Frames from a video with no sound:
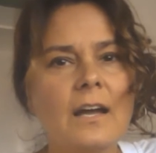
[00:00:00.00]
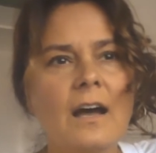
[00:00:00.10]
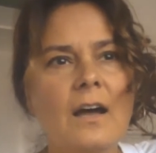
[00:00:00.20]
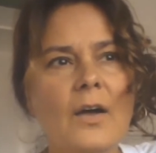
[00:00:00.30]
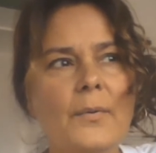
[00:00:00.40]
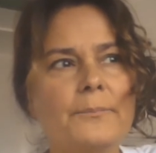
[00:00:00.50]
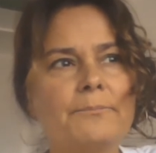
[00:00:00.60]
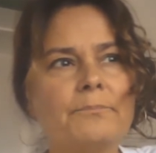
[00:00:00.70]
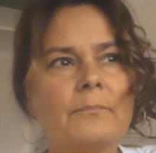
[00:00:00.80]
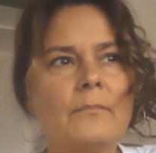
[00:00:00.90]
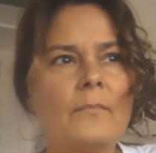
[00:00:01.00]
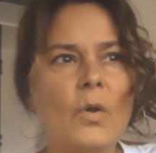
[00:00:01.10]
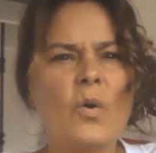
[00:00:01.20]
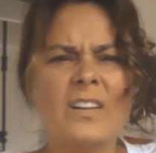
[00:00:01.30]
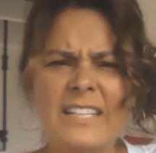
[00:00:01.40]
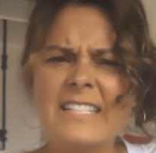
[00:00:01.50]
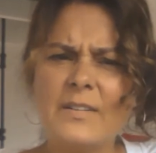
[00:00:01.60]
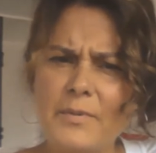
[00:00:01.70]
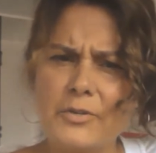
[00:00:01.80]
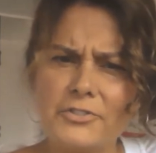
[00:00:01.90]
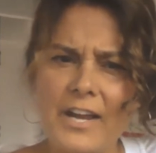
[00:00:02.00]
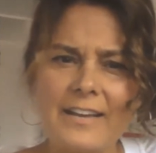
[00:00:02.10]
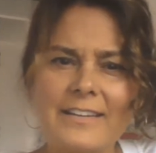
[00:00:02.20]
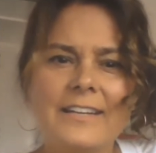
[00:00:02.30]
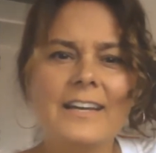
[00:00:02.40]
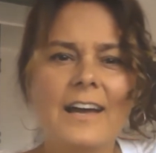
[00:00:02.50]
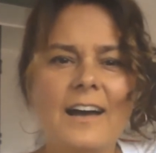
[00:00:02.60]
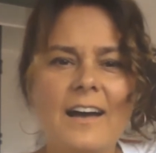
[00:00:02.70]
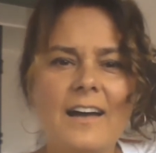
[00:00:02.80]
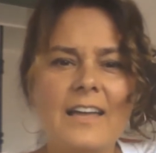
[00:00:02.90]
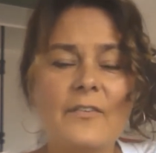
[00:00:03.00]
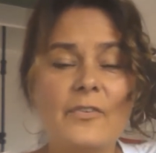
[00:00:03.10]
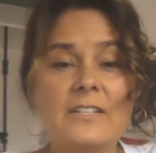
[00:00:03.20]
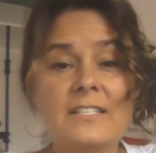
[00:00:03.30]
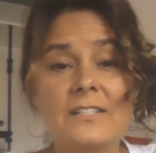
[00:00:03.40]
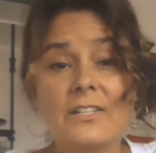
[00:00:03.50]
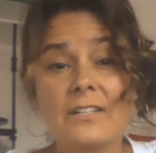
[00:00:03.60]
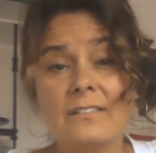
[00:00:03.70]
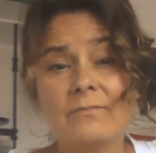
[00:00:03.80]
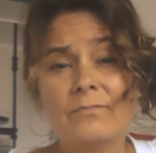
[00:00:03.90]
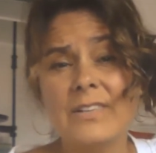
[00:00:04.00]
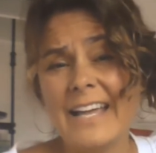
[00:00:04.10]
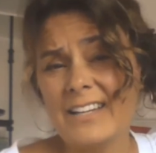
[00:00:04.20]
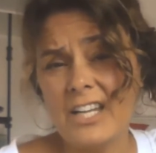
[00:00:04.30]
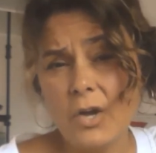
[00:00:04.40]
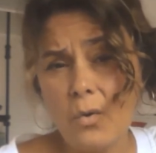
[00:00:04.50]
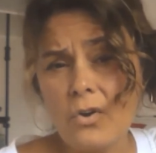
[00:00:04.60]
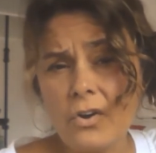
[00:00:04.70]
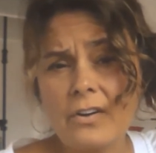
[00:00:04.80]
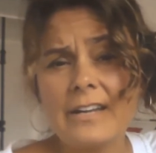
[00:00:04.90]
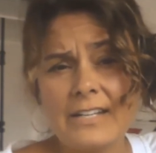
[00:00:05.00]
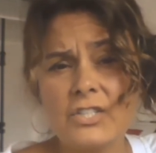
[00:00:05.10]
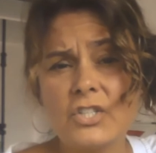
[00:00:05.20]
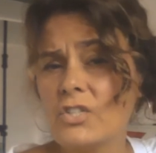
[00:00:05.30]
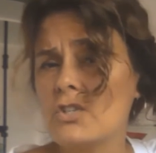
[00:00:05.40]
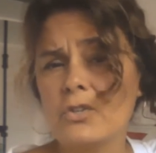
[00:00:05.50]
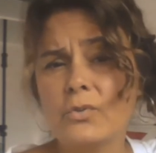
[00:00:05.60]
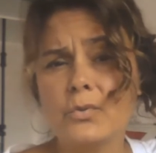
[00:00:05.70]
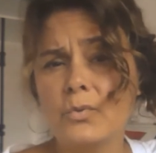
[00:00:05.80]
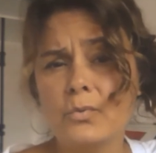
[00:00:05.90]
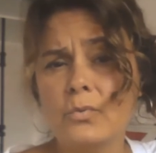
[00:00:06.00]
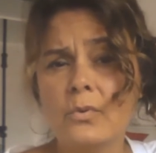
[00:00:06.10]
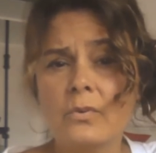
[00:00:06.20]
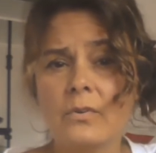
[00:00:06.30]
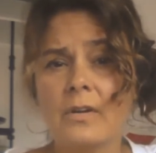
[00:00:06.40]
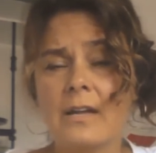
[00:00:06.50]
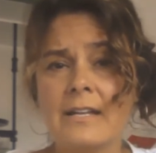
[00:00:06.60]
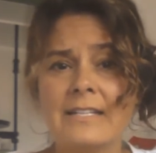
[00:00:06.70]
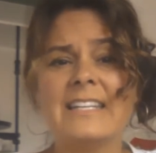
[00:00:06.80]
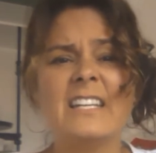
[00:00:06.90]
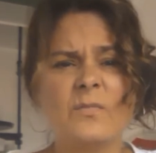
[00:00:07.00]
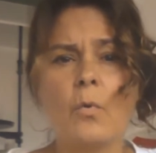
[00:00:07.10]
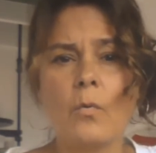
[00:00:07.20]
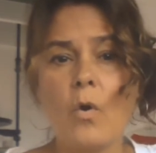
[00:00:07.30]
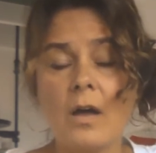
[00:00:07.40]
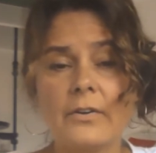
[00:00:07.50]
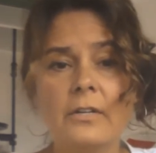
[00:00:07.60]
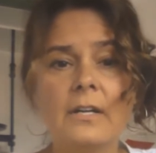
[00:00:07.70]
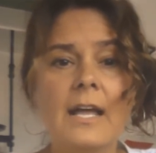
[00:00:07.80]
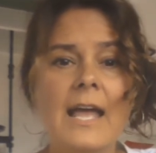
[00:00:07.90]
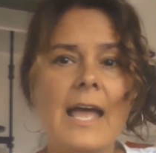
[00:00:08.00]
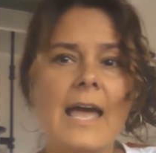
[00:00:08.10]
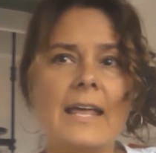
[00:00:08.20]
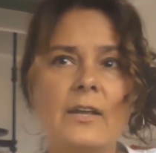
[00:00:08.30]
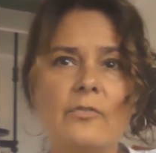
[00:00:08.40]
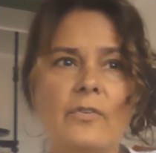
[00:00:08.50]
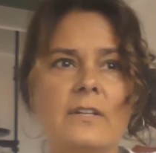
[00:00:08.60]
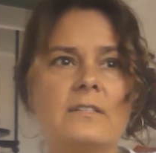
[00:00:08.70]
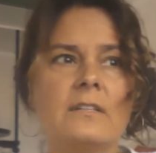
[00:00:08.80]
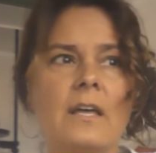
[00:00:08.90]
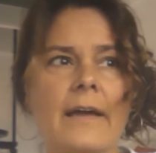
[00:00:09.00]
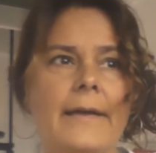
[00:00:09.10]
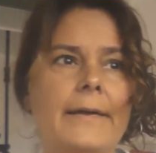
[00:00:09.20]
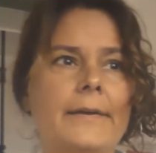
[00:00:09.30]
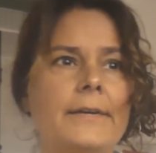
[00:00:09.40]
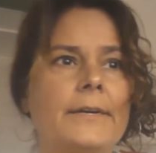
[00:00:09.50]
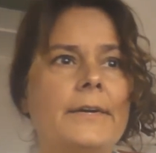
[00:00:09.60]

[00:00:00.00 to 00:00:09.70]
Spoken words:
or at least a milkshake. If it's like yogurt, it needs more water. And if it's like